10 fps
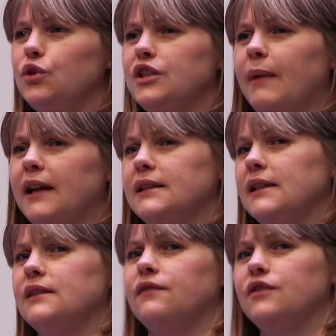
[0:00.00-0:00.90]

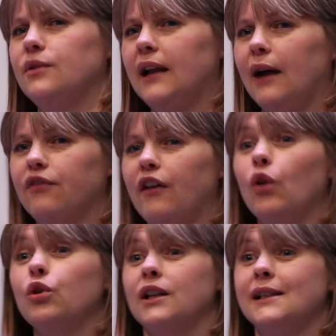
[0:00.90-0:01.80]
spaces to allow for our
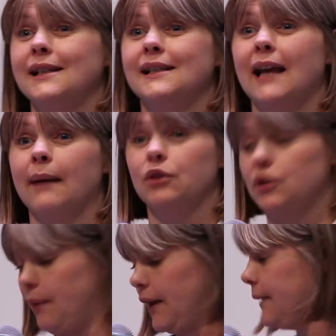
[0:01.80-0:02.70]
audiences to get
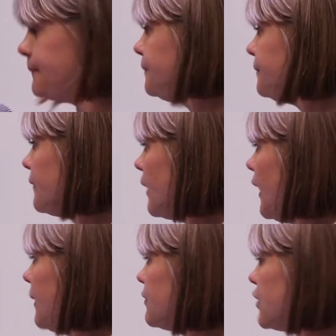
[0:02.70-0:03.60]
much bigger.
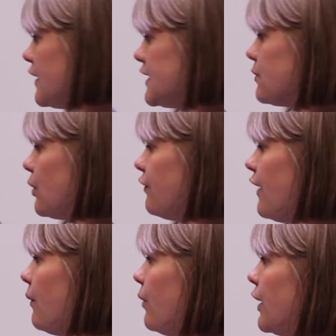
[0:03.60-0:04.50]
So this is one of
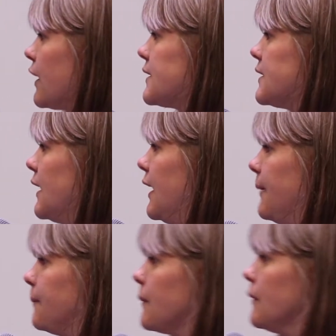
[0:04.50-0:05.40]
our works
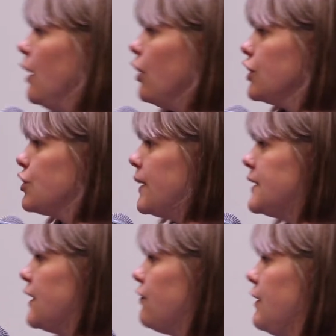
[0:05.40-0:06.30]
on a
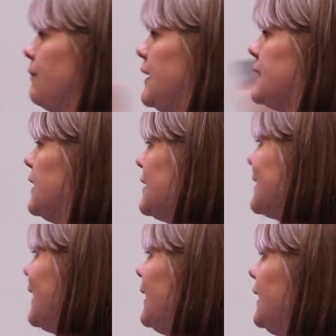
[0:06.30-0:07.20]
23-meter
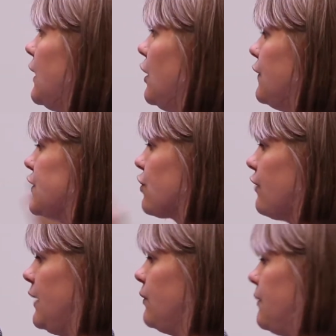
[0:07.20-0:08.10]
slightly curved
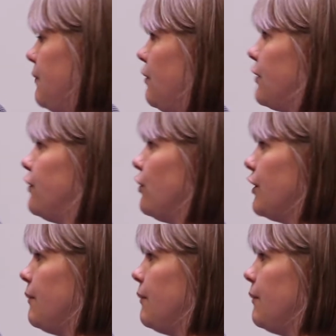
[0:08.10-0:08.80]
screen with a mirrored floor and a